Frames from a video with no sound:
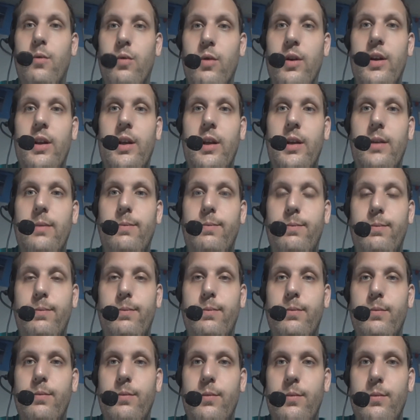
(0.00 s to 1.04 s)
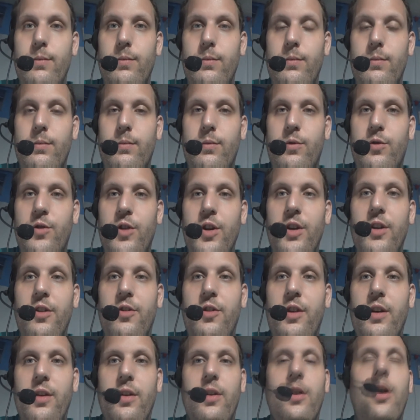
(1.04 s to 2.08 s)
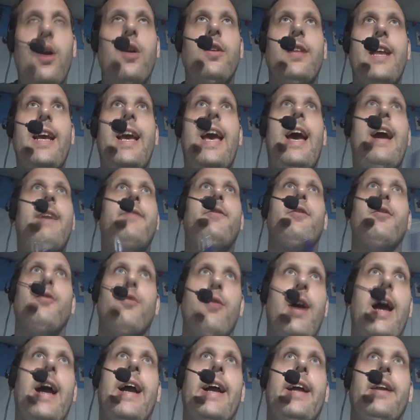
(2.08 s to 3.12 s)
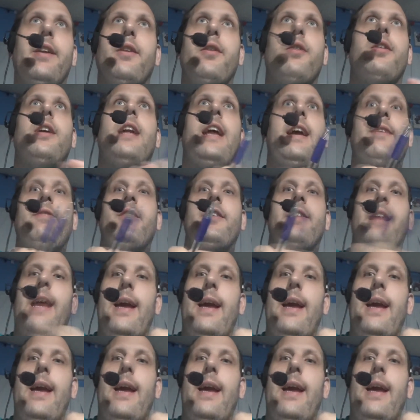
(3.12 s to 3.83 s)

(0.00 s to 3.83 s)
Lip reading: is going to steal the car, they have to drag it. They're going to have to damage the car to get it.